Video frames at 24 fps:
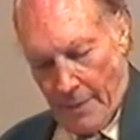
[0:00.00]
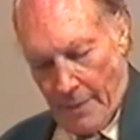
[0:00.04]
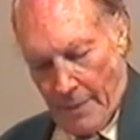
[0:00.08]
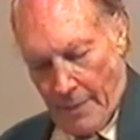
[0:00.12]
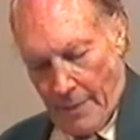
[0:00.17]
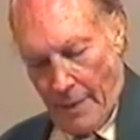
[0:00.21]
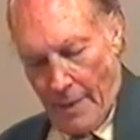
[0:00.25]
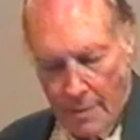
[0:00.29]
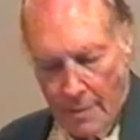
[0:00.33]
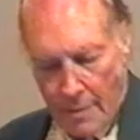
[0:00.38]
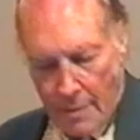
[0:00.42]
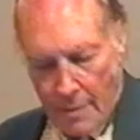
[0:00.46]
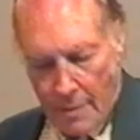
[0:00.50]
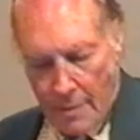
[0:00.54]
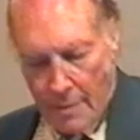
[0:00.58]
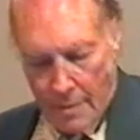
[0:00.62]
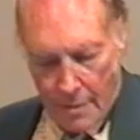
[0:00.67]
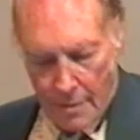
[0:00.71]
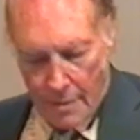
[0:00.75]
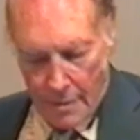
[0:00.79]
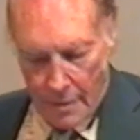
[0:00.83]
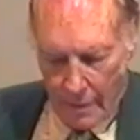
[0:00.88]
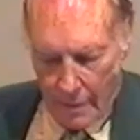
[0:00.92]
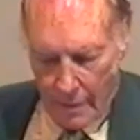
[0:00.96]
The
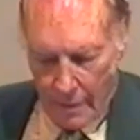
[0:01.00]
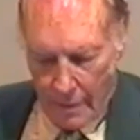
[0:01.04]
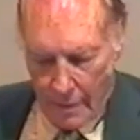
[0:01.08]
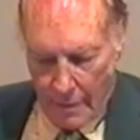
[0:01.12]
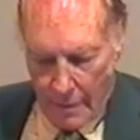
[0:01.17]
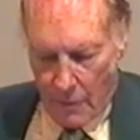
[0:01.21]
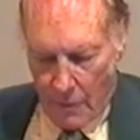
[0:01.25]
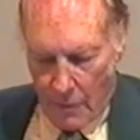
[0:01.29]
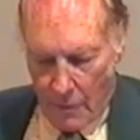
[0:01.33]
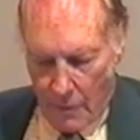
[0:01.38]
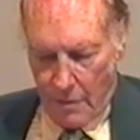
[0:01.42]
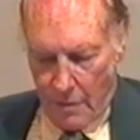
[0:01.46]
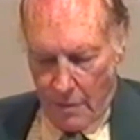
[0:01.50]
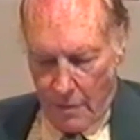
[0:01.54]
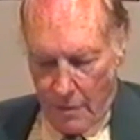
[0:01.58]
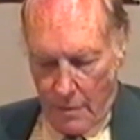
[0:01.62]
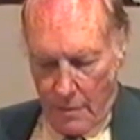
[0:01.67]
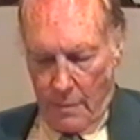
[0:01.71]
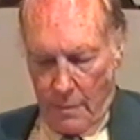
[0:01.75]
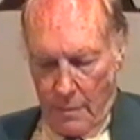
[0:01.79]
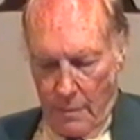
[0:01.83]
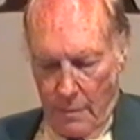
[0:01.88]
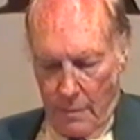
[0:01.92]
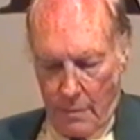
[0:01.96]
last thing they want to
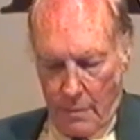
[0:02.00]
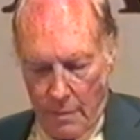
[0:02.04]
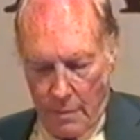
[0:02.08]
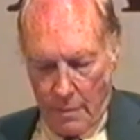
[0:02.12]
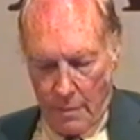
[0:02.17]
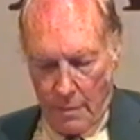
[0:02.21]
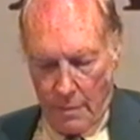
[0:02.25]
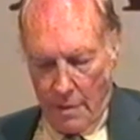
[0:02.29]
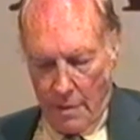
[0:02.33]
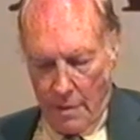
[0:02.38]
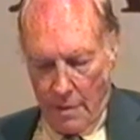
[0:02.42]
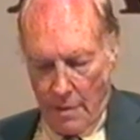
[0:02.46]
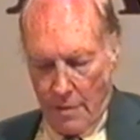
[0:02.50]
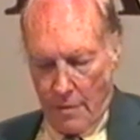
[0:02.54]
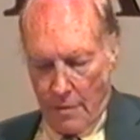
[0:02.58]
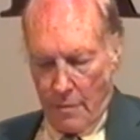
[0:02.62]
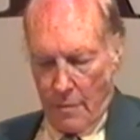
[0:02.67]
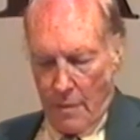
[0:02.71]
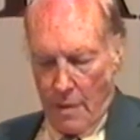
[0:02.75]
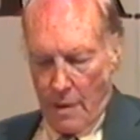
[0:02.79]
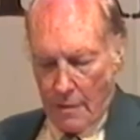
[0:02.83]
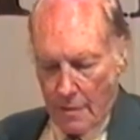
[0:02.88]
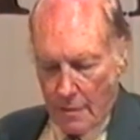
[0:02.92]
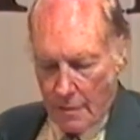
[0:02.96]
do is to
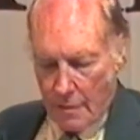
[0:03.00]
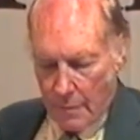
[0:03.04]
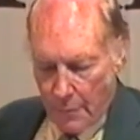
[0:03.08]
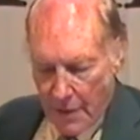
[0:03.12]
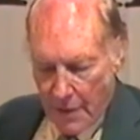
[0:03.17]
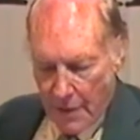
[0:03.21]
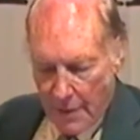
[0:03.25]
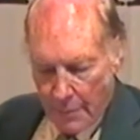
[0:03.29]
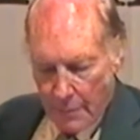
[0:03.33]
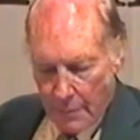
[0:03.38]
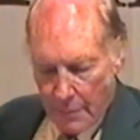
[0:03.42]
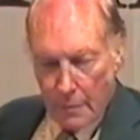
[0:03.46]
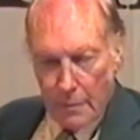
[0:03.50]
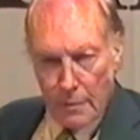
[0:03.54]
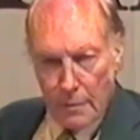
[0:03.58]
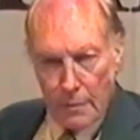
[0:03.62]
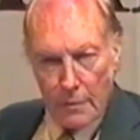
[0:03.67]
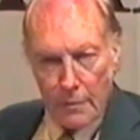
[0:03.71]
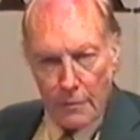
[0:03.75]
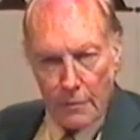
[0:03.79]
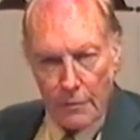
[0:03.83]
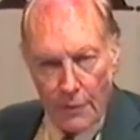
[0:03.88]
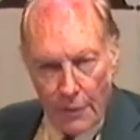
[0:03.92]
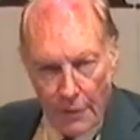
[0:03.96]
ask the people
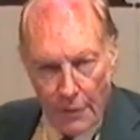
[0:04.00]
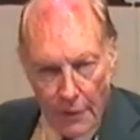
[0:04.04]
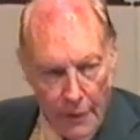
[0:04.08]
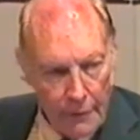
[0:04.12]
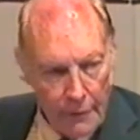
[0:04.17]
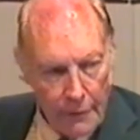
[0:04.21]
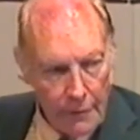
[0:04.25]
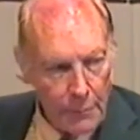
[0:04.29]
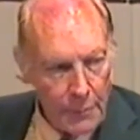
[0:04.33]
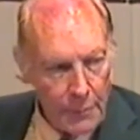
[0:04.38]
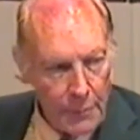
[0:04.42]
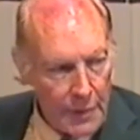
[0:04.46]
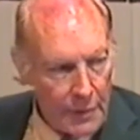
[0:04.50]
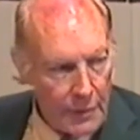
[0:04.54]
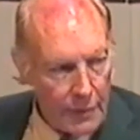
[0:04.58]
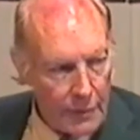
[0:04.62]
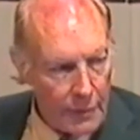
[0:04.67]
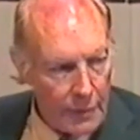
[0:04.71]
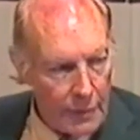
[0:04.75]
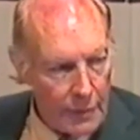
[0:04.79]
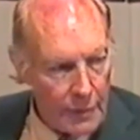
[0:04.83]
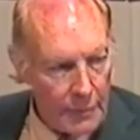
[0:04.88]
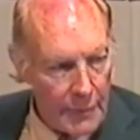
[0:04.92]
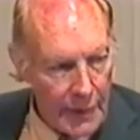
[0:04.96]
for their
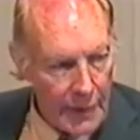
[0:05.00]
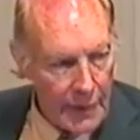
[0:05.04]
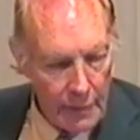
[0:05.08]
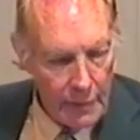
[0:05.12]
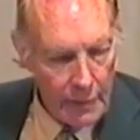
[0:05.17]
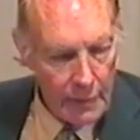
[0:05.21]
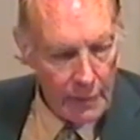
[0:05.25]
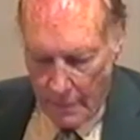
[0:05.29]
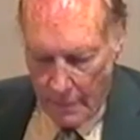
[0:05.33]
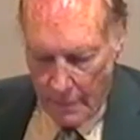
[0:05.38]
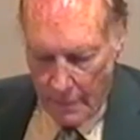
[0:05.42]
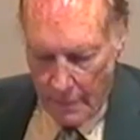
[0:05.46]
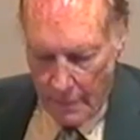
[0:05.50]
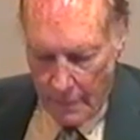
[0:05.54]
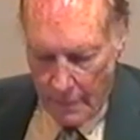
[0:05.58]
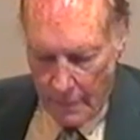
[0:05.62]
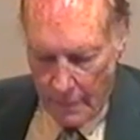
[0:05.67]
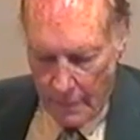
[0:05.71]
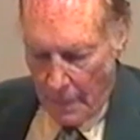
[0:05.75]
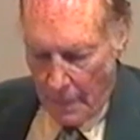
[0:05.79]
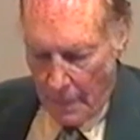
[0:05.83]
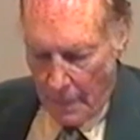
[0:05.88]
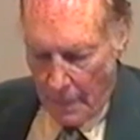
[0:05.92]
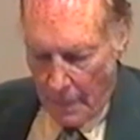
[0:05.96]
opinion on that.
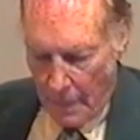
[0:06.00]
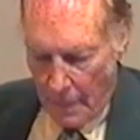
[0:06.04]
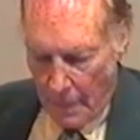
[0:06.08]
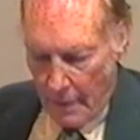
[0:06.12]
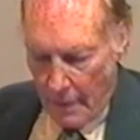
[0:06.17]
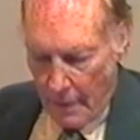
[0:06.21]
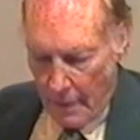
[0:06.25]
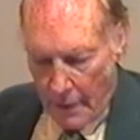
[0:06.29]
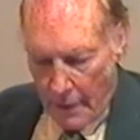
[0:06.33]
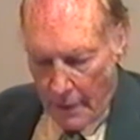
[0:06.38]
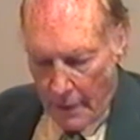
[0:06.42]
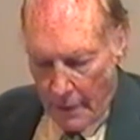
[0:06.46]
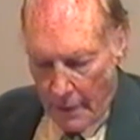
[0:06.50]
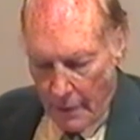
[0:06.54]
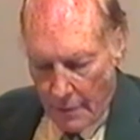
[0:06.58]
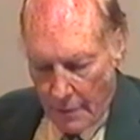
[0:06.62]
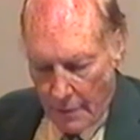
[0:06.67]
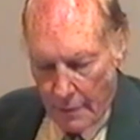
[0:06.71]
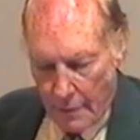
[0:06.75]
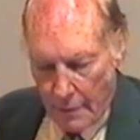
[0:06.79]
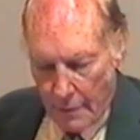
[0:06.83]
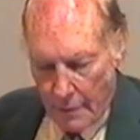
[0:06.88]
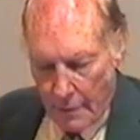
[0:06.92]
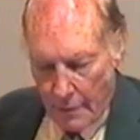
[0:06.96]
They
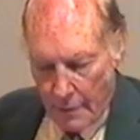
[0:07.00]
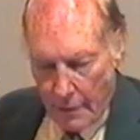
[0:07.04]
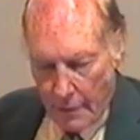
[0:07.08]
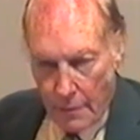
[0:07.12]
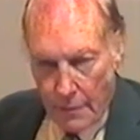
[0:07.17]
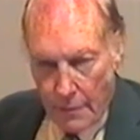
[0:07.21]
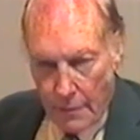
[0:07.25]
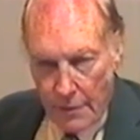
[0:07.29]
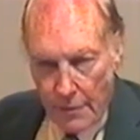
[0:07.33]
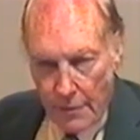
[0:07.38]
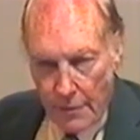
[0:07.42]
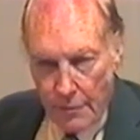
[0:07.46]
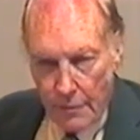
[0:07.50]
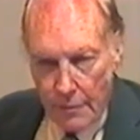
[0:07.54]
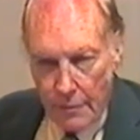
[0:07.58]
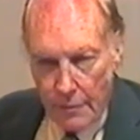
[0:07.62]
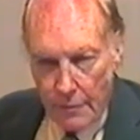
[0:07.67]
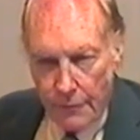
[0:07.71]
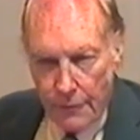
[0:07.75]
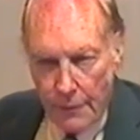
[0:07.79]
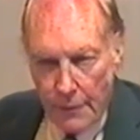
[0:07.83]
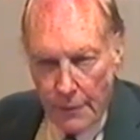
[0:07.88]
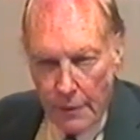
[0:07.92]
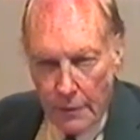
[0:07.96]
consider the
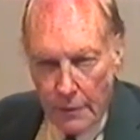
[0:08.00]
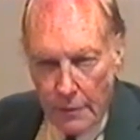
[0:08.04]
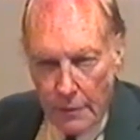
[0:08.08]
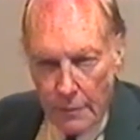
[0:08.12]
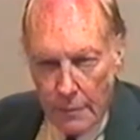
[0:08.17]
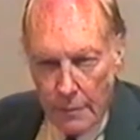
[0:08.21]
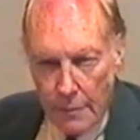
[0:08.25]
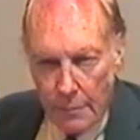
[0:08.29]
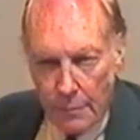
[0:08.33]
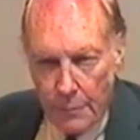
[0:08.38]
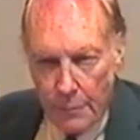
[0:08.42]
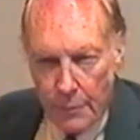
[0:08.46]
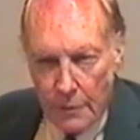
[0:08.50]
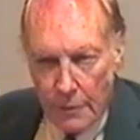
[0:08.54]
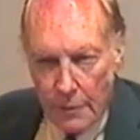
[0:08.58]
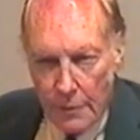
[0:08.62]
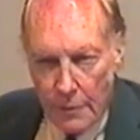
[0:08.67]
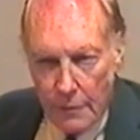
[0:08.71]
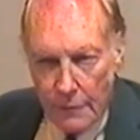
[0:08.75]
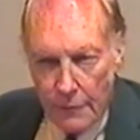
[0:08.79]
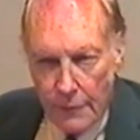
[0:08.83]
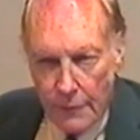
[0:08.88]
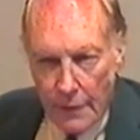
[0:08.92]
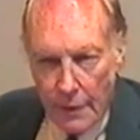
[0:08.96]
question far too
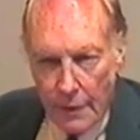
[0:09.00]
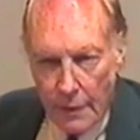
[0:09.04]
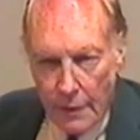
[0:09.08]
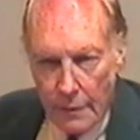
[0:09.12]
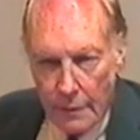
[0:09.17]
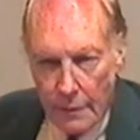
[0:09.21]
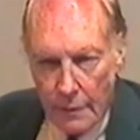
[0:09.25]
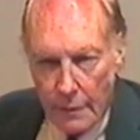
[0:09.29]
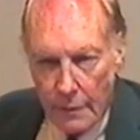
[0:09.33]
important for that.